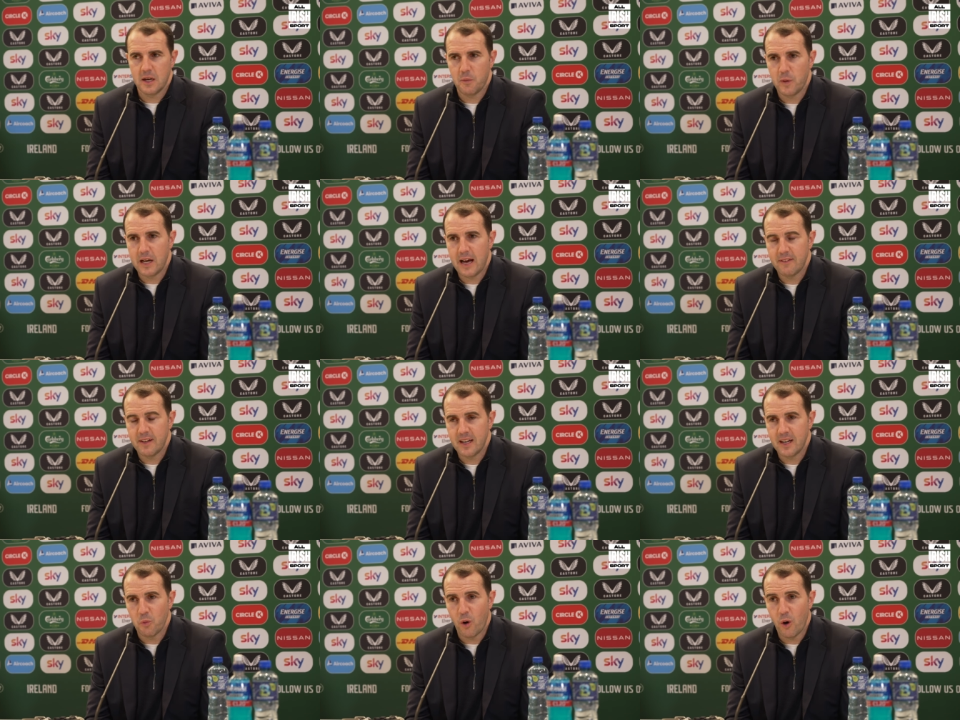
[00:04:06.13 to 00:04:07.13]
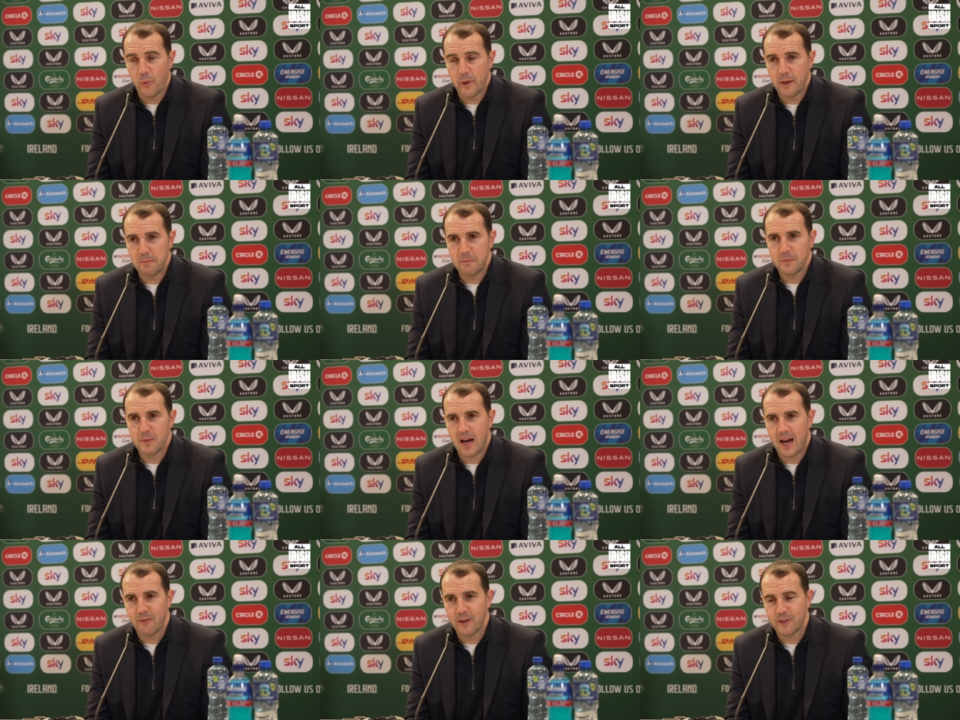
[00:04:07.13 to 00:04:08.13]
we'll have a little word with him
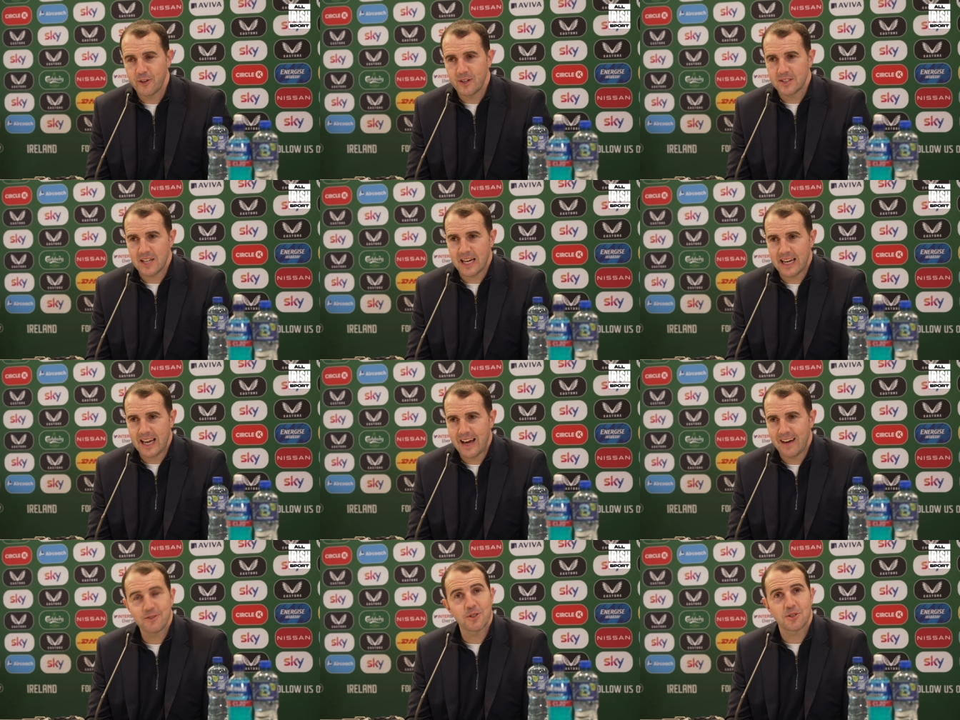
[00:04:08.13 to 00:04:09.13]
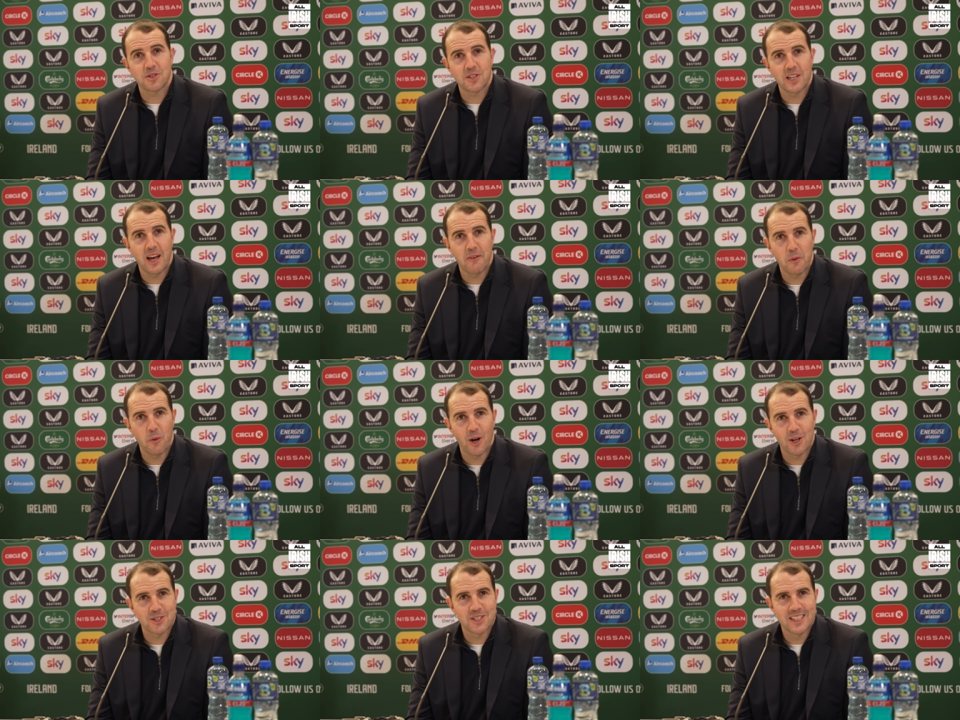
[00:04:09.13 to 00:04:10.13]
halfway through the second half just to see how he
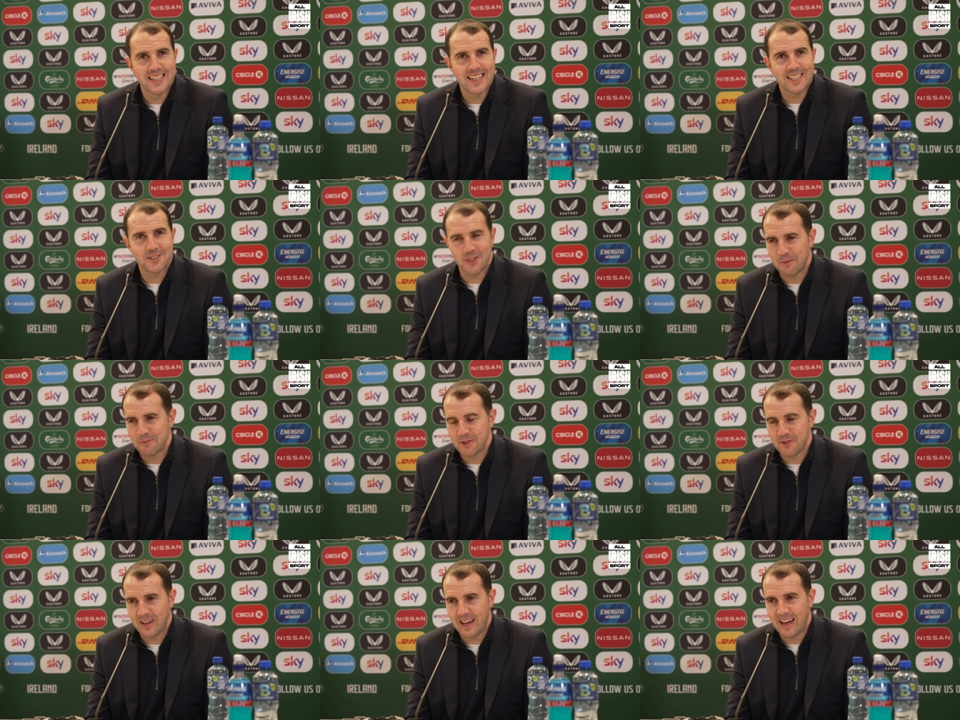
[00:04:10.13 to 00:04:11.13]
was in terms of